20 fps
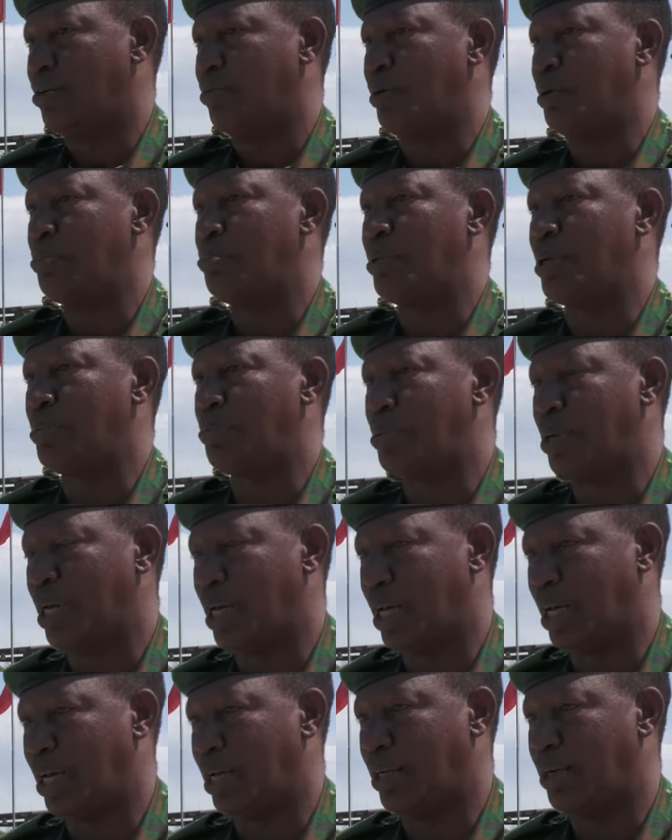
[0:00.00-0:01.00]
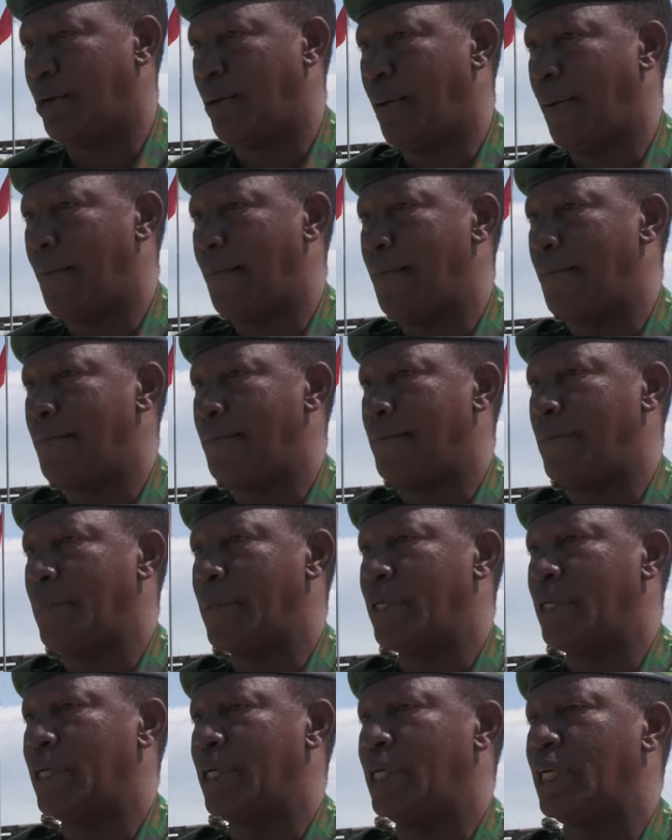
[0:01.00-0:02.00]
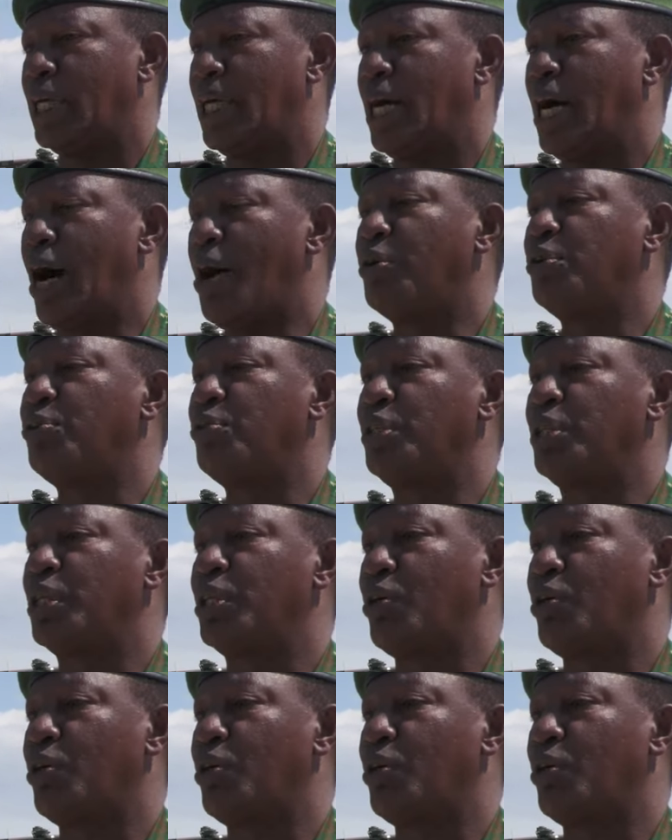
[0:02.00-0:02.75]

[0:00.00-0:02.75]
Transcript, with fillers: we prepare how we